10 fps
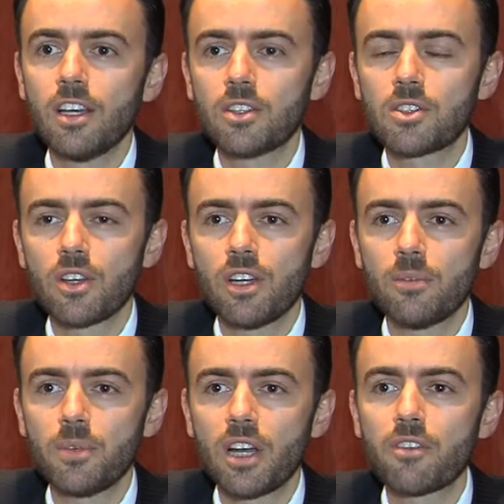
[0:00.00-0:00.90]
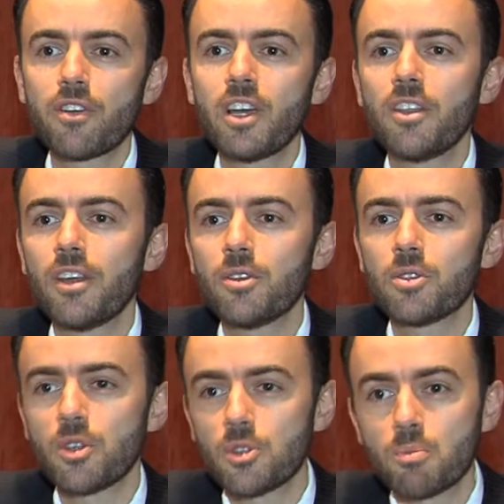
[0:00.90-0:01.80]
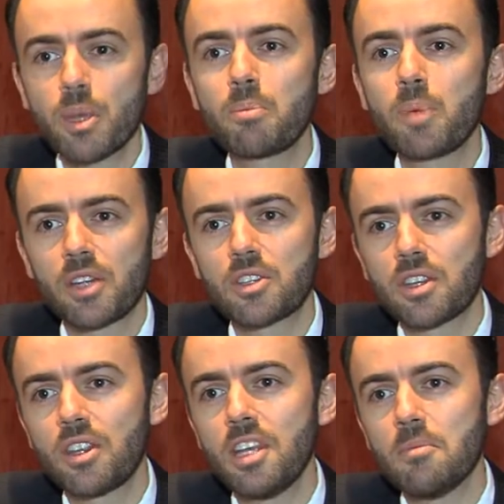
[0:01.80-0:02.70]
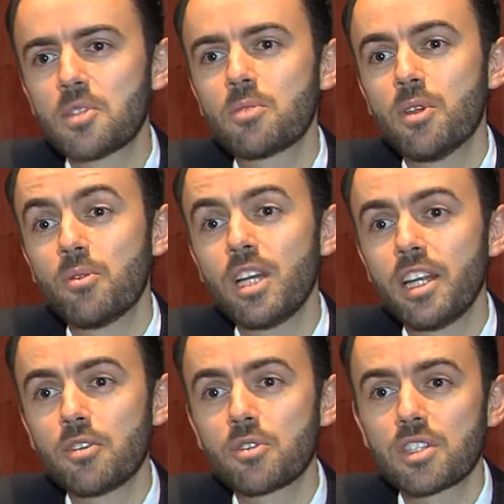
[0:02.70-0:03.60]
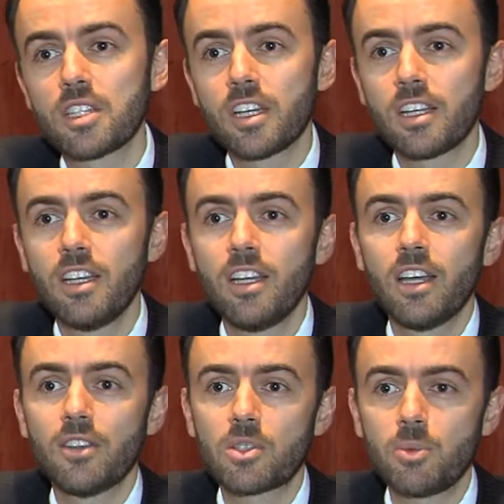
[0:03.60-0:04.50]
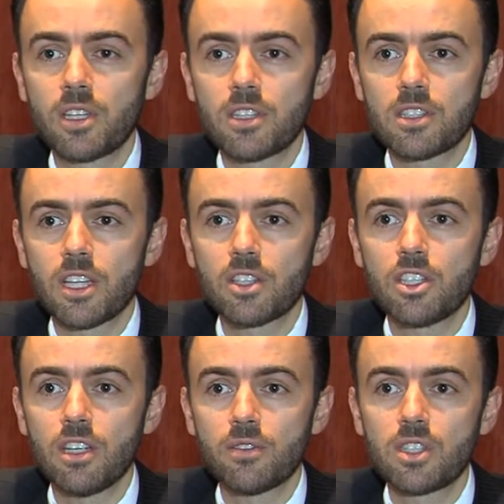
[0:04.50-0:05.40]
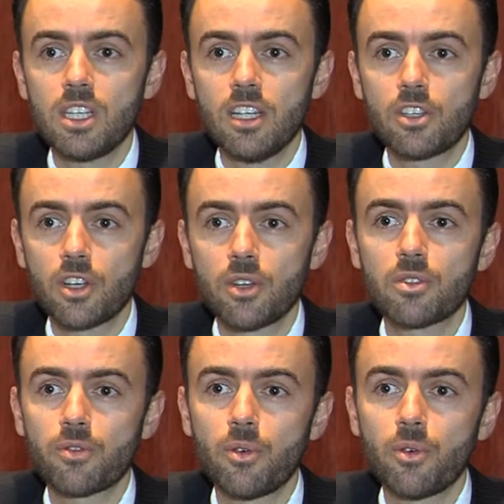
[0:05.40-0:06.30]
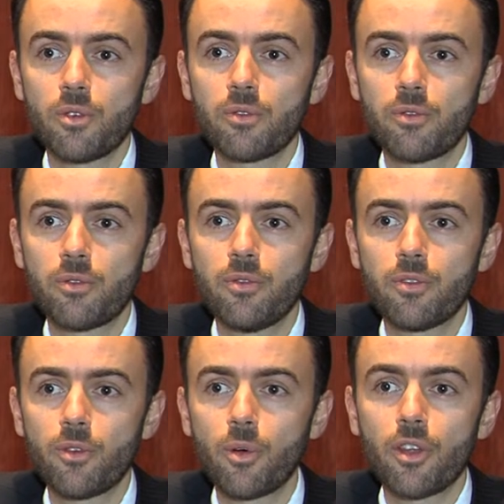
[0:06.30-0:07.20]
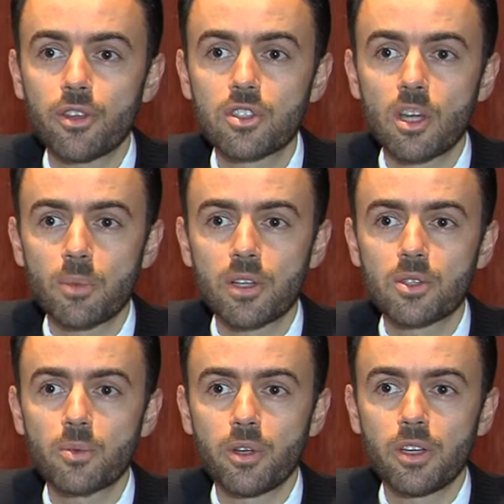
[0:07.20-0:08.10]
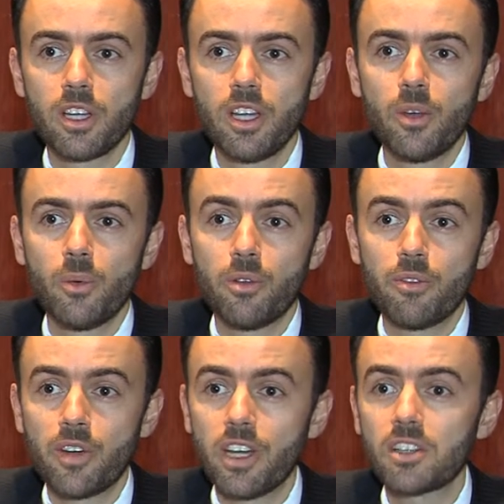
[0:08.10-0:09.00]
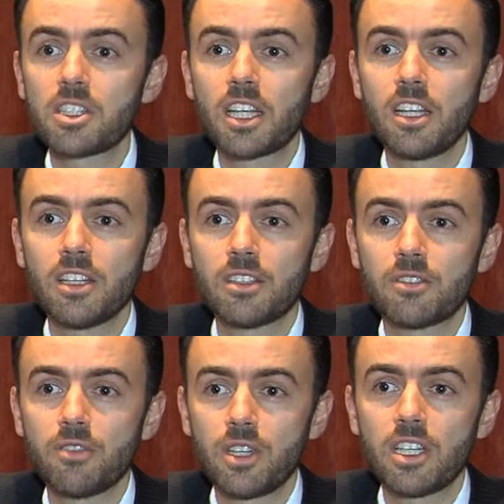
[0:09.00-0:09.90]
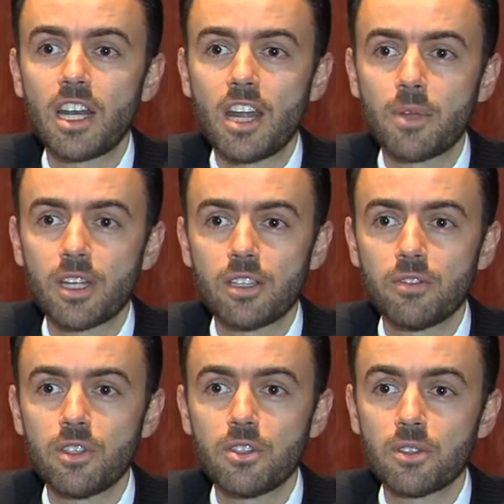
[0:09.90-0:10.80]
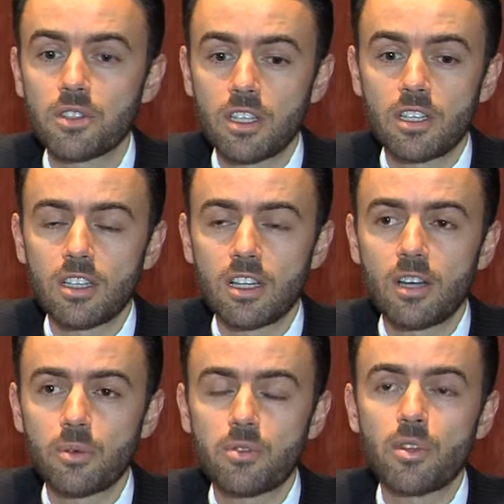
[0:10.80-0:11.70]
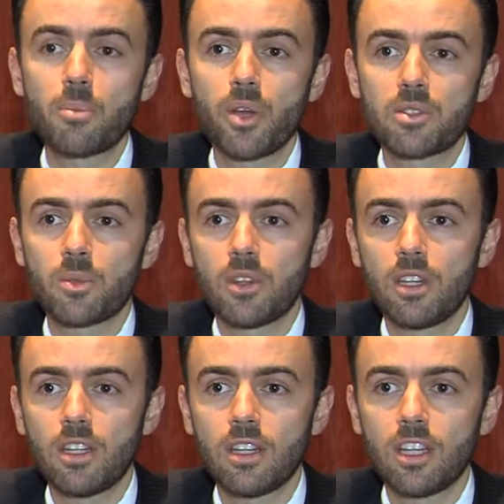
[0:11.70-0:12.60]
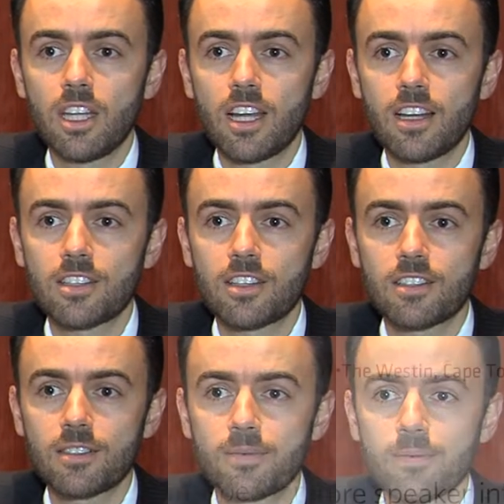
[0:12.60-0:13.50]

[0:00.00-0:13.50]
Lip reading: So I find those big picture themes to be really interesting, and the speakers that GFC chose for those topics were very articulate, very dynamic individuals, and I was very impressed with the analysis.